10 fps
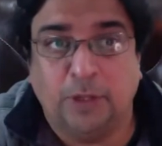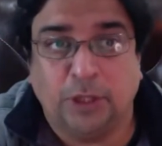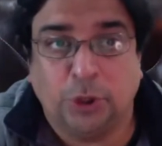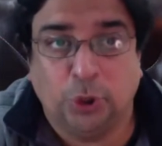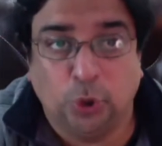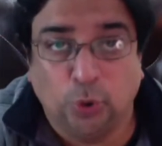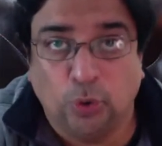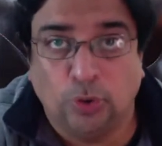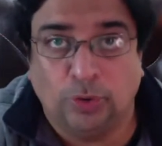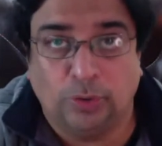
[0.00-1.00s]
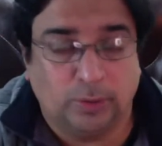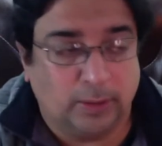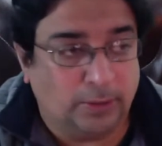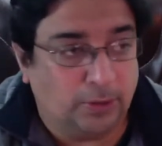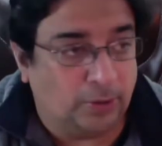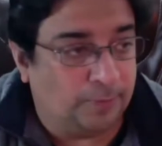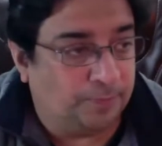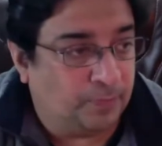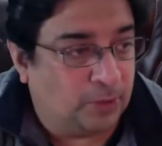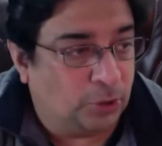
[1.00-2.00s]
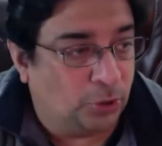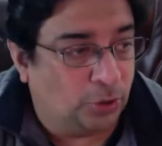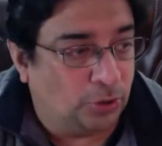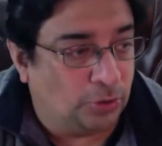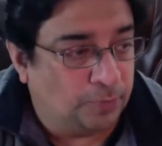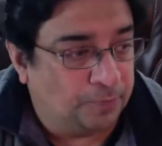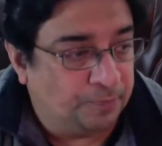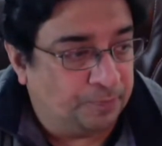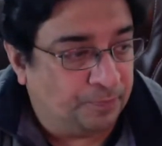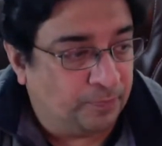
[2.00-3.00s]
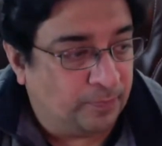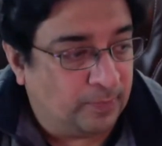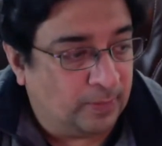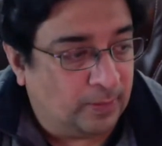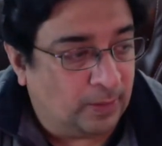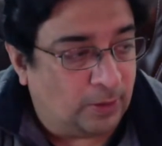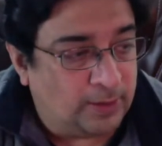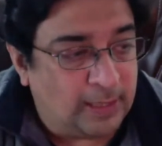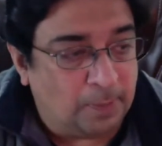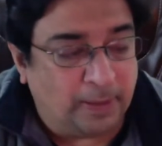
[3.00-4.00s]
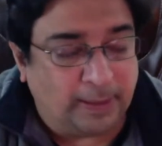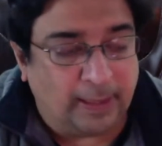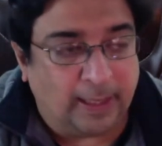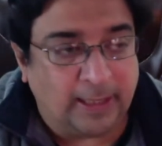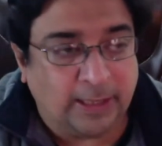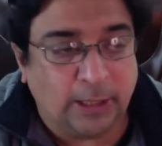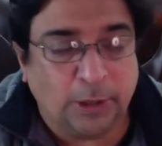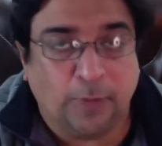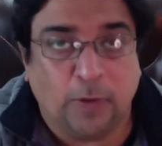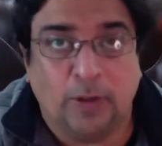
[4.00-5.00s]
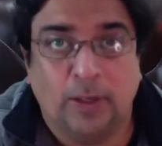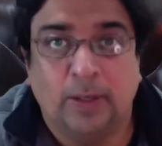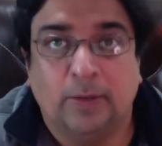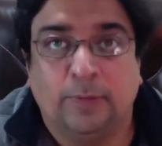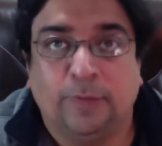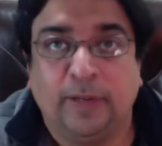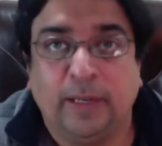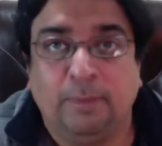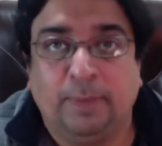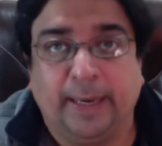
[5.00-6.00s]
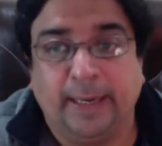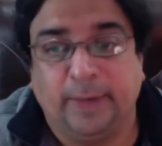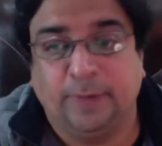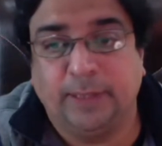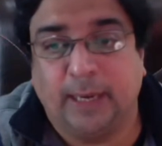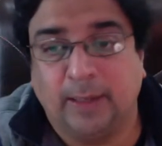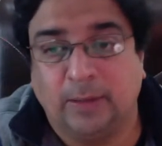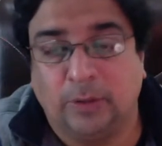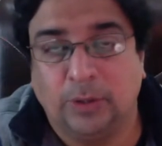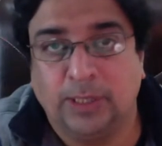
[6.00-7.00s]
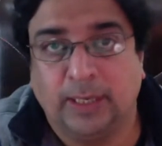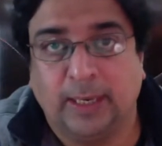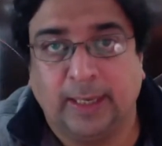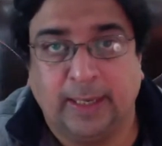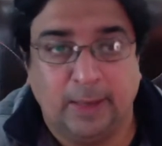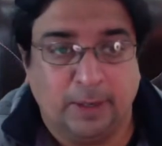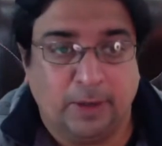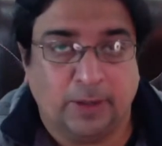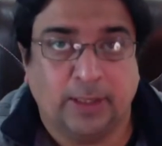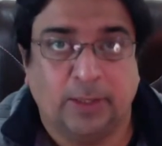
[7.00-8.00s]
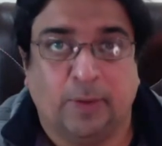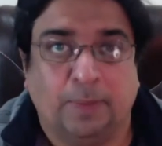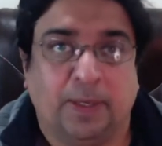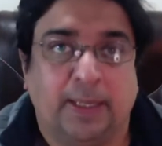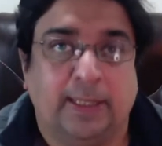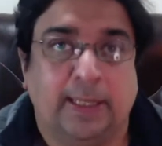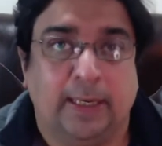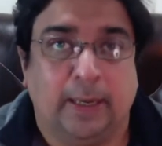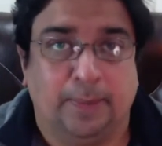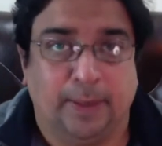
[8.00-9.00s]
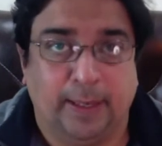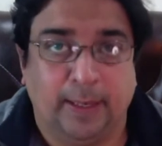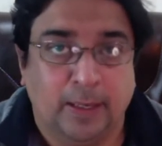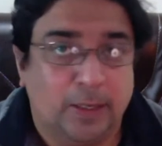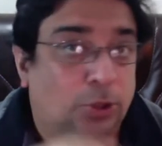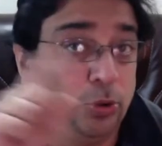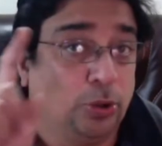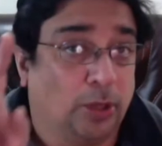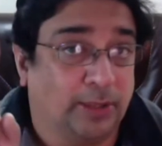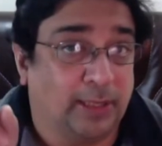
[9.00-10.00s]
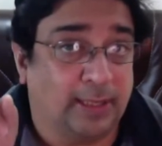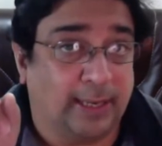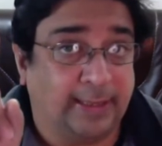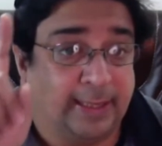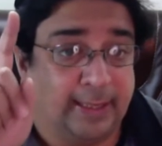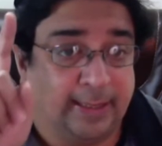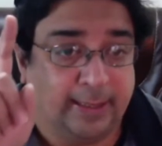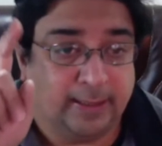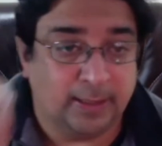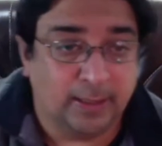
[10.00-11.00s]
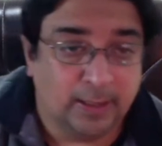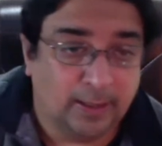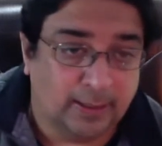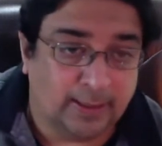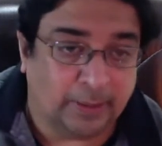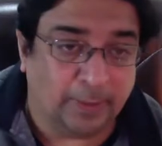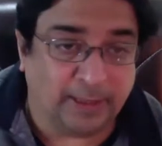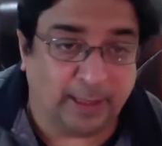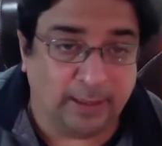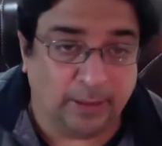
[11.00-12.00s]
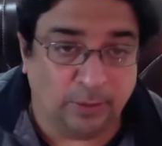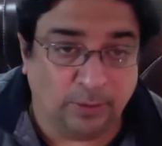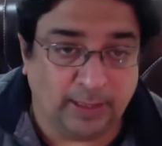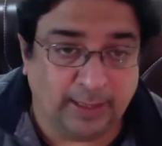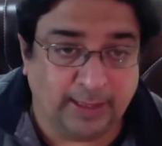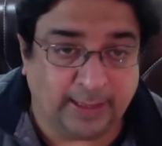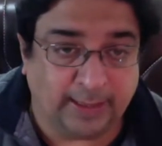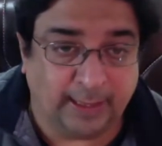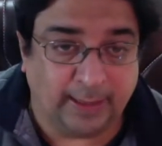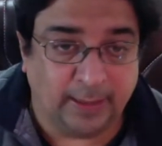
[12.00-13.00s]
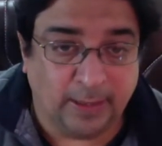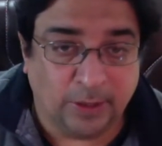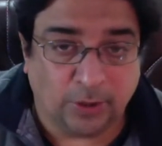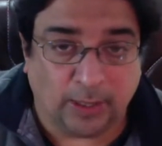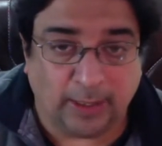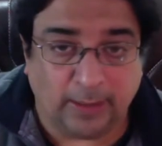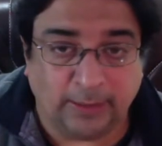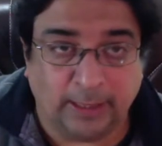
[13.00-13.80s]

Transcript: I've just shown you on Neil Patel, I searched for free PDF downloads and I came across this website Z Library. 2019 it is. Let me tell you the exact date. So I